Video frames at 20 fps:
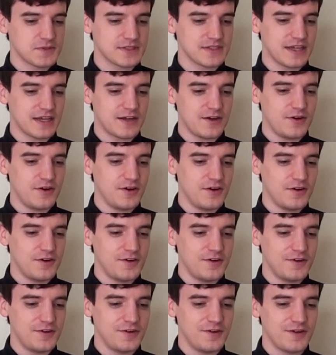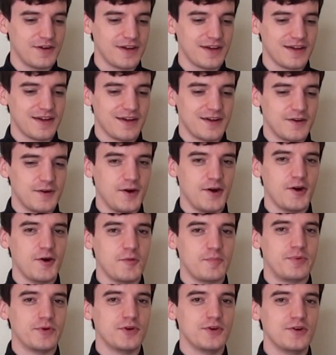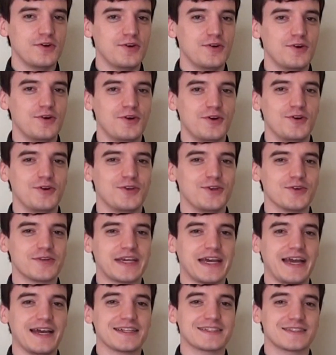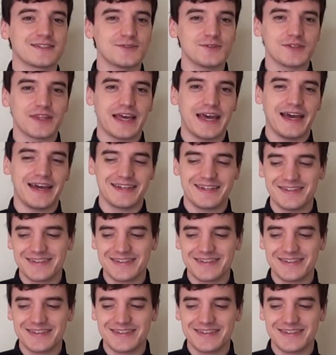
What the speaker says: like, oh boo, you can't do that.